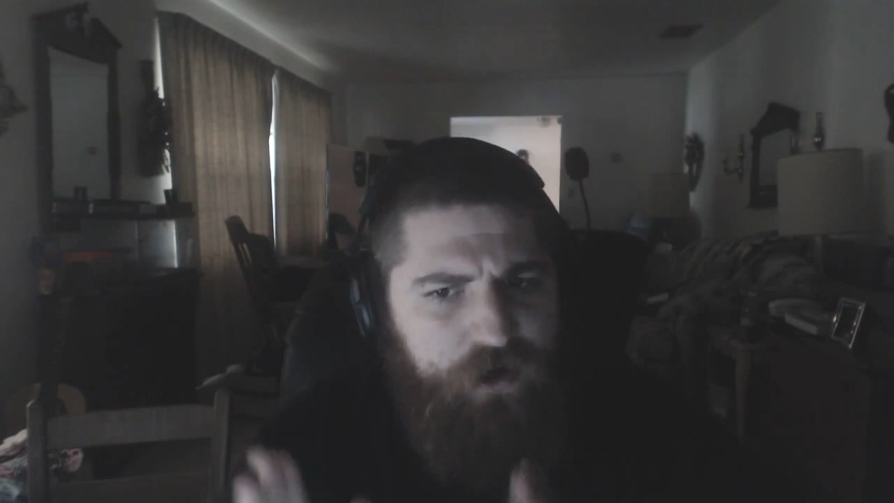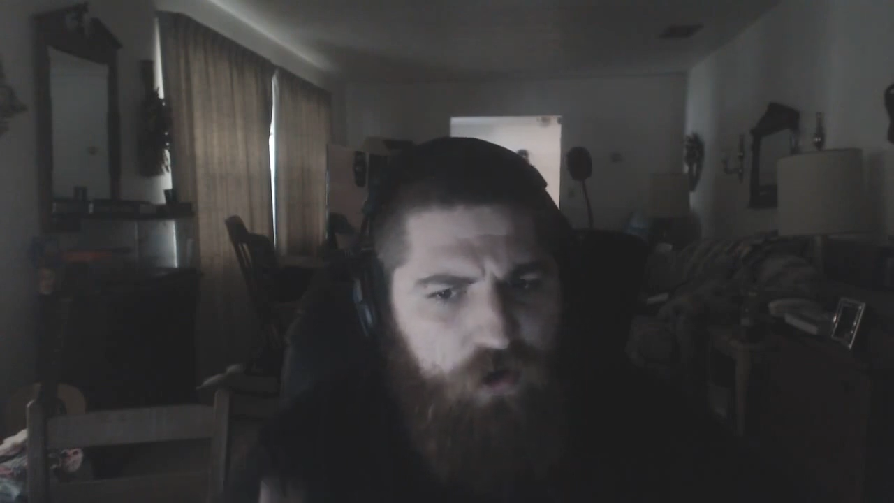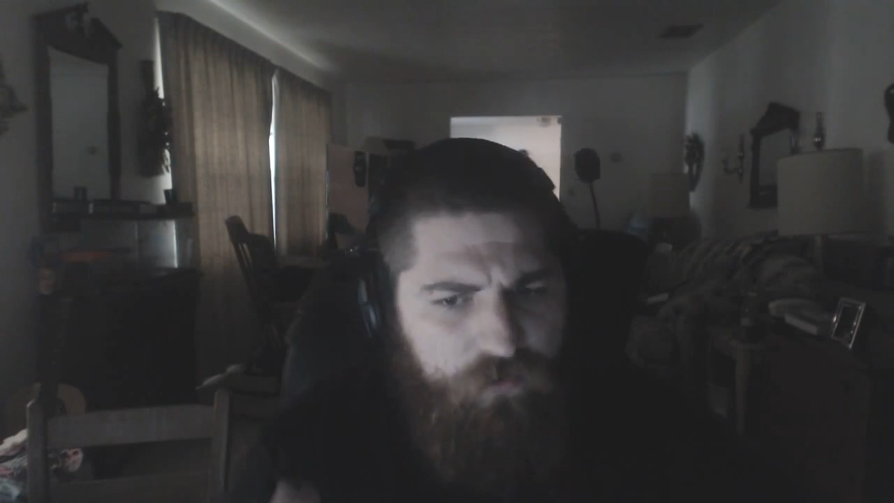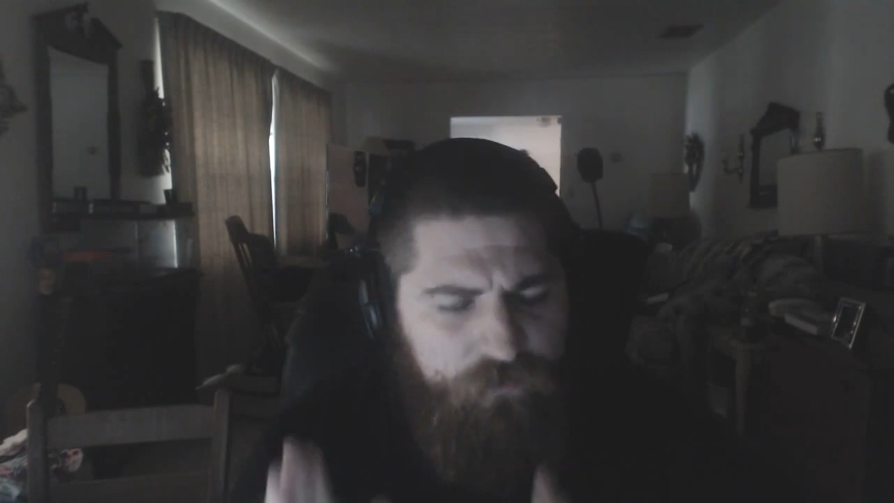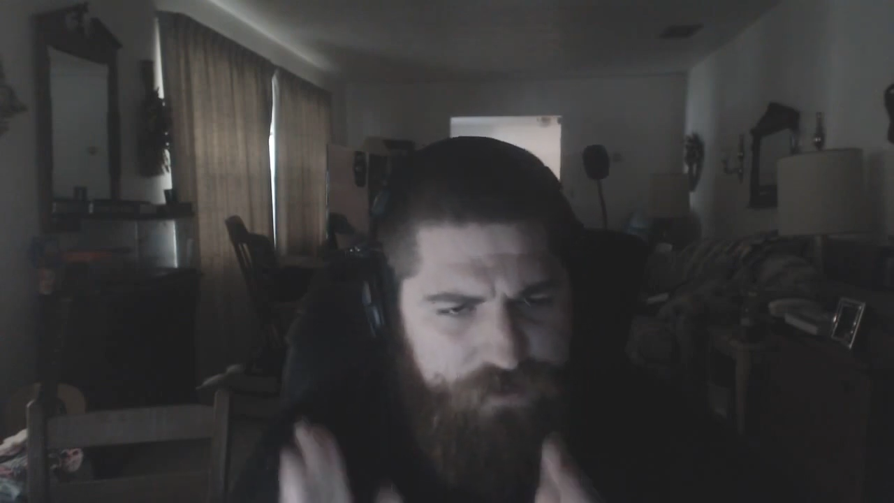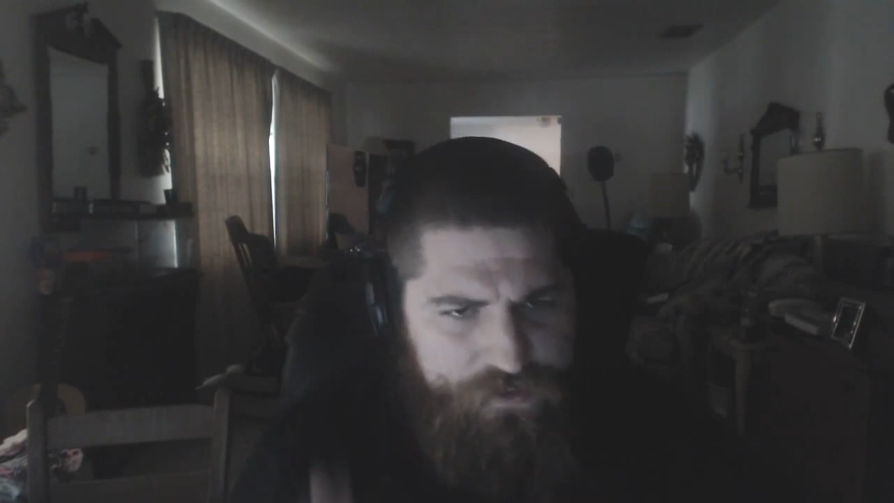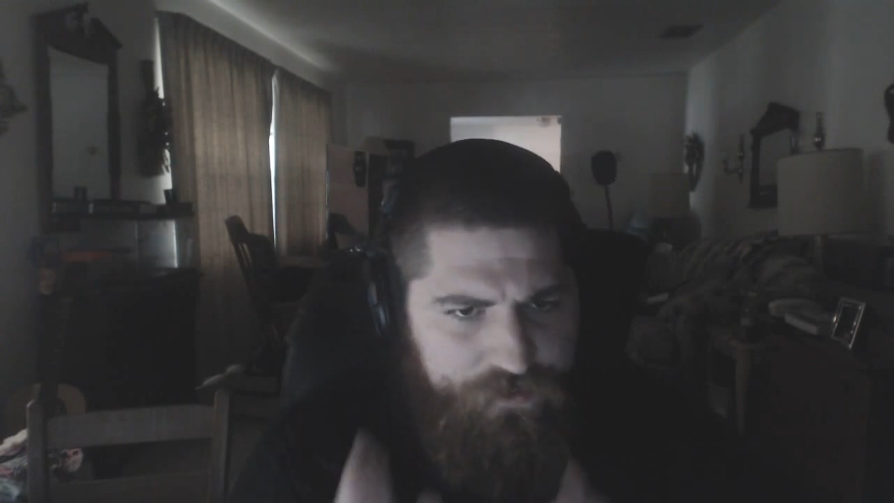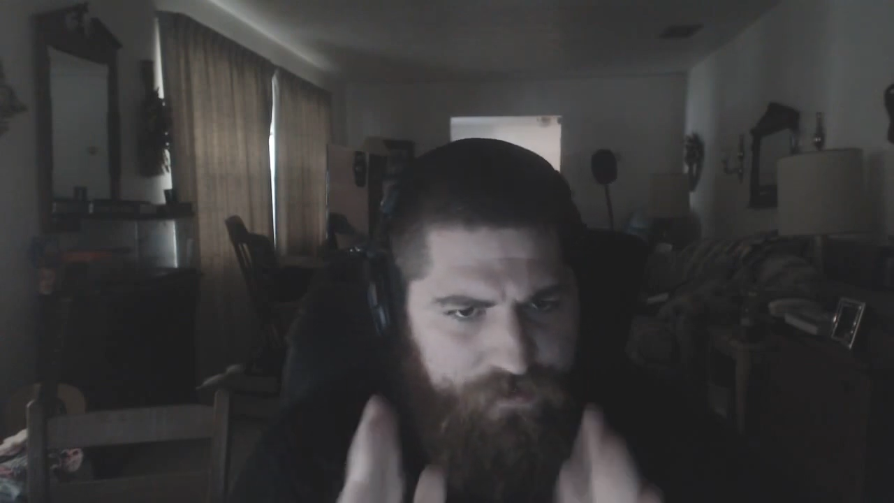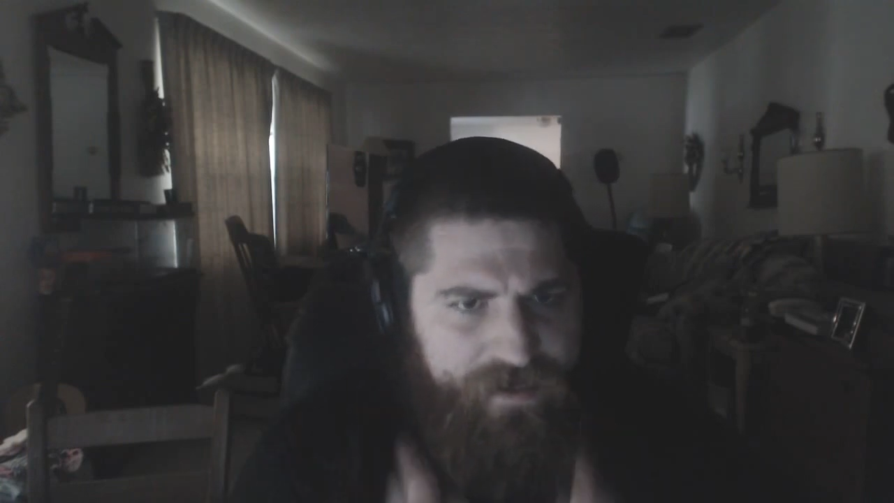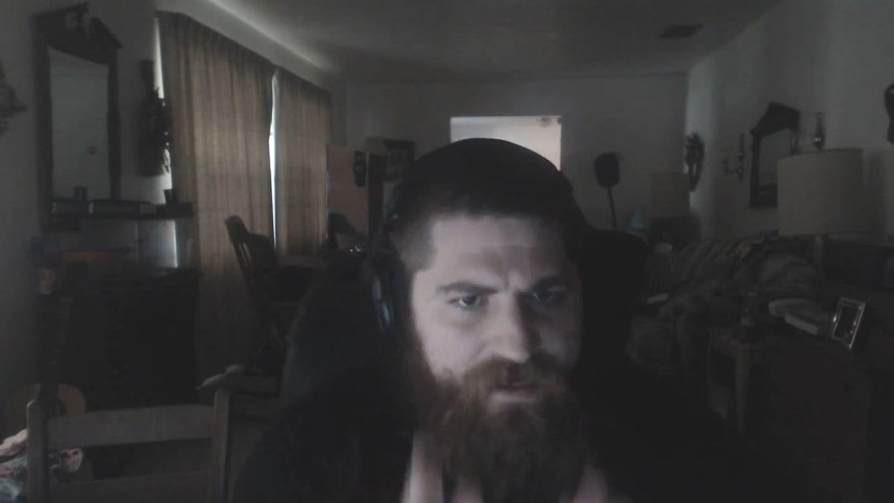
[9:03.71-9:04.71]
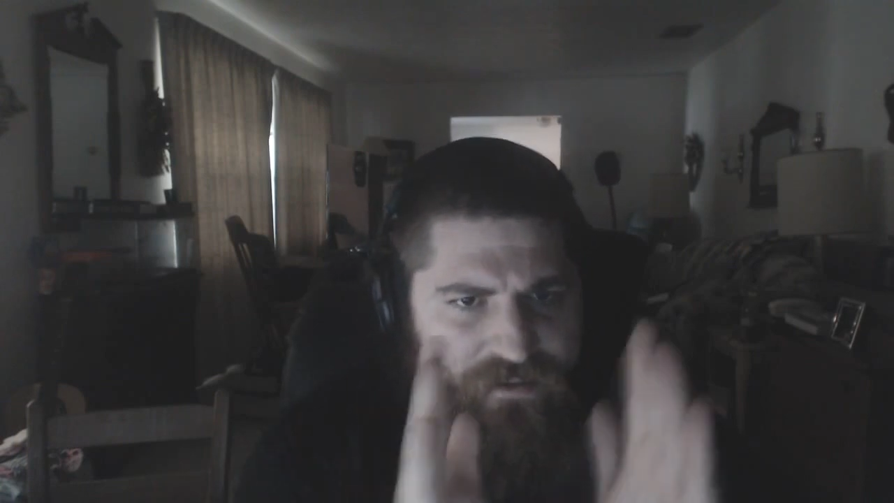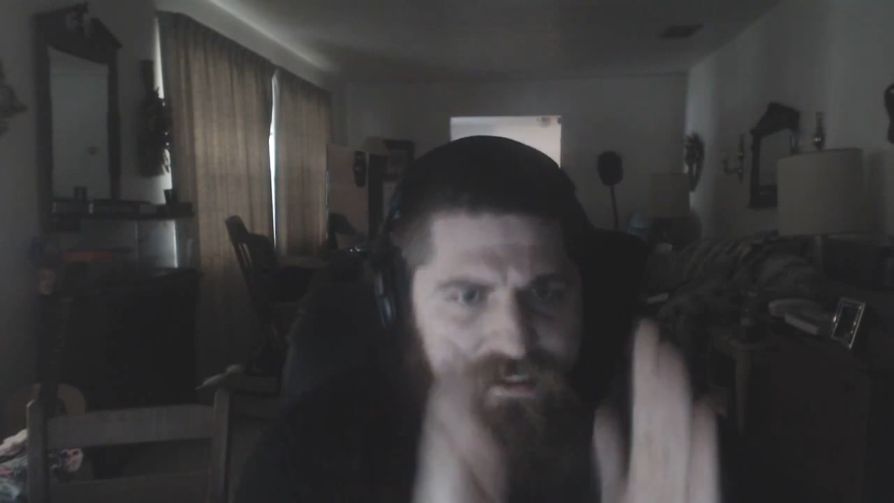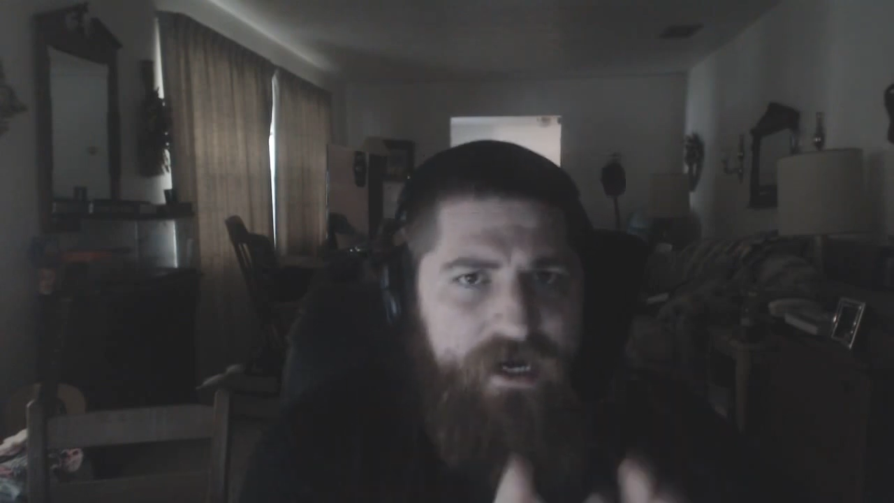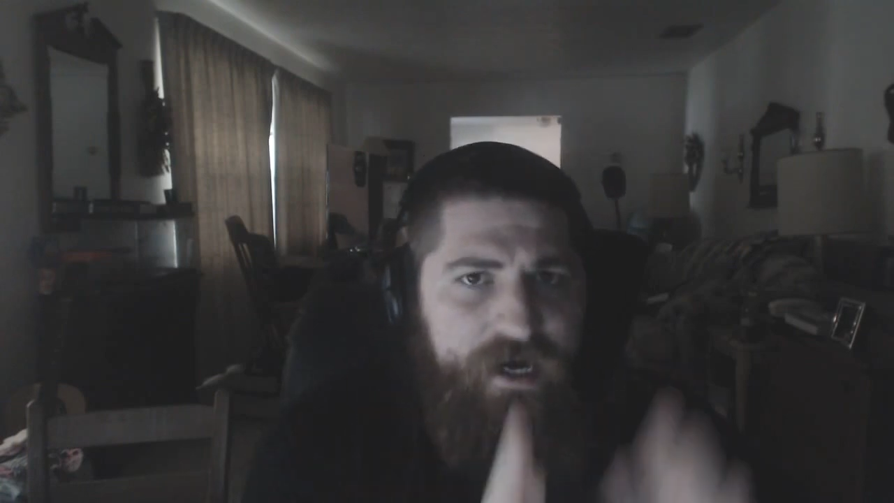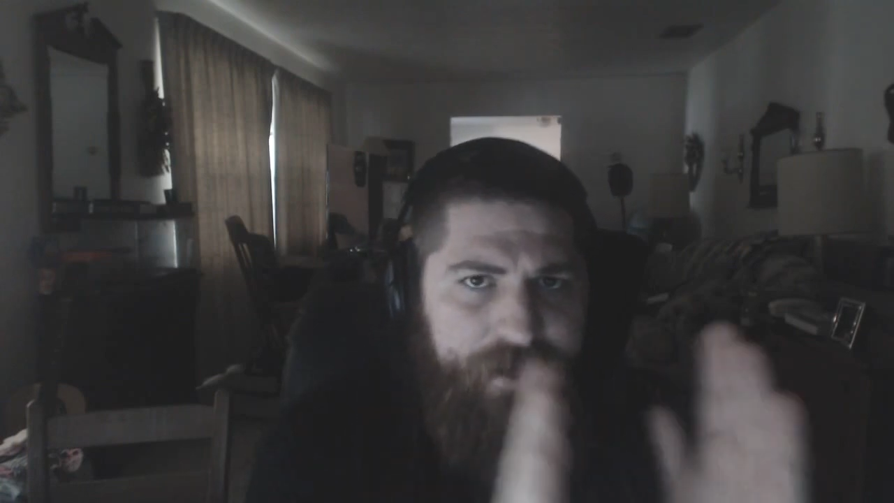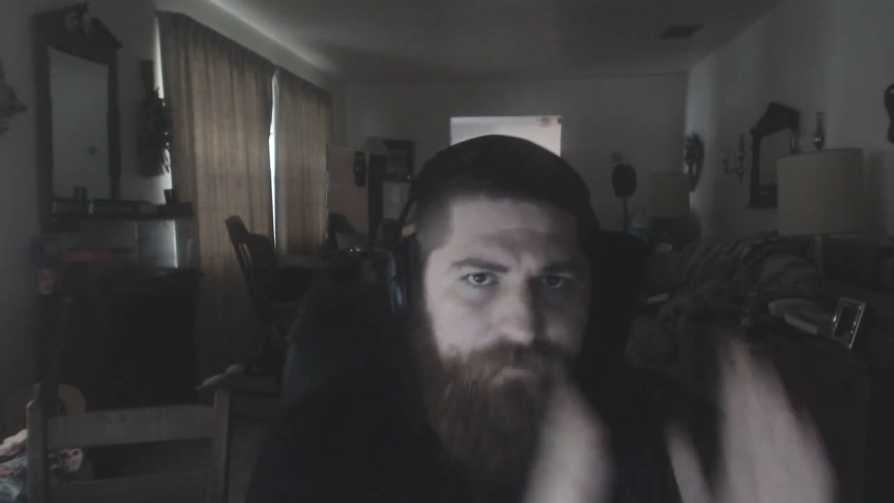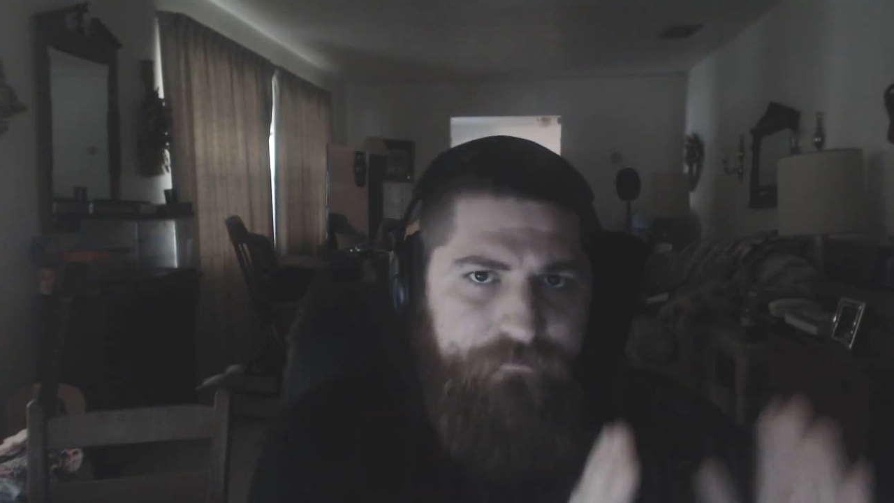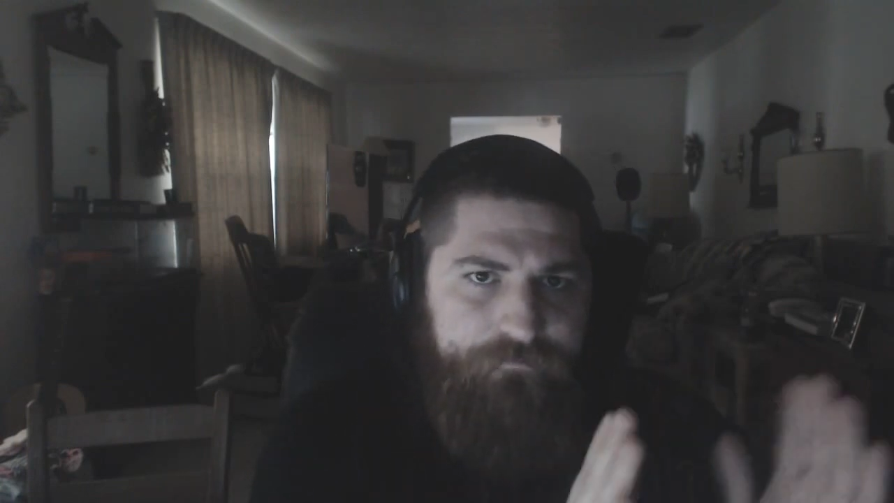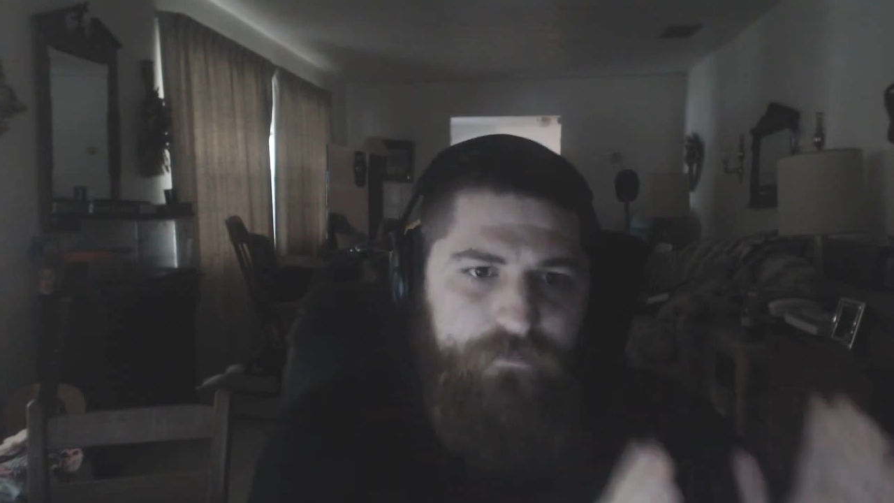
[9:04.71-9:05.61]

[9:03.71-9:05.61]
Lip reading: over a certain amount of time,